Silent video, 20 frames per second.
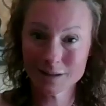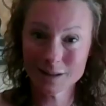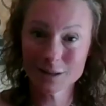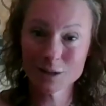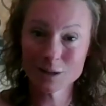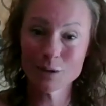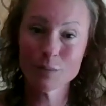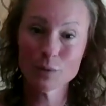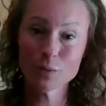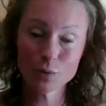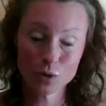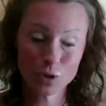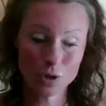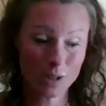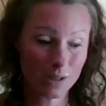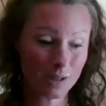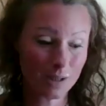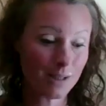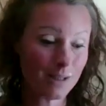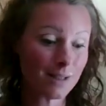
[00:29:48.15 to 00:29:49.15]
it's the
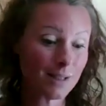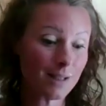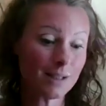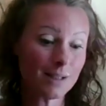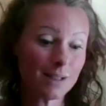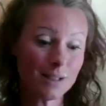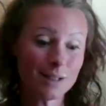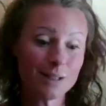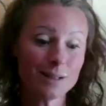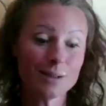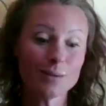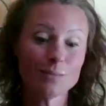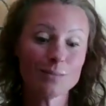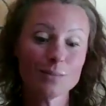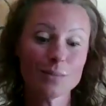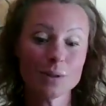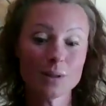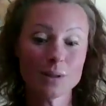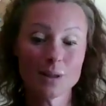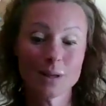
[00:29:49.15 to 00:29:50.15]
bullshit, it's the
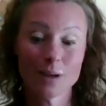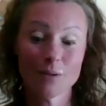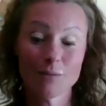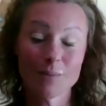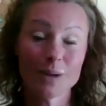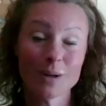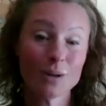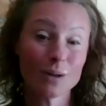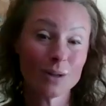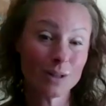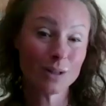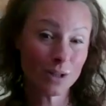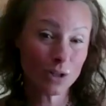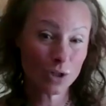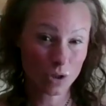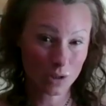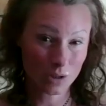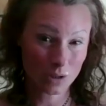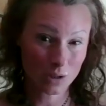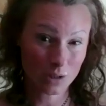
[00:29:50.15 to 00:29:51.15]
systems that have been
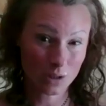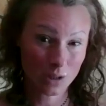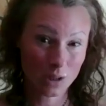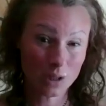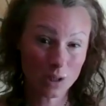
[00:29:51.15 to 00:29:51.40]
conditioned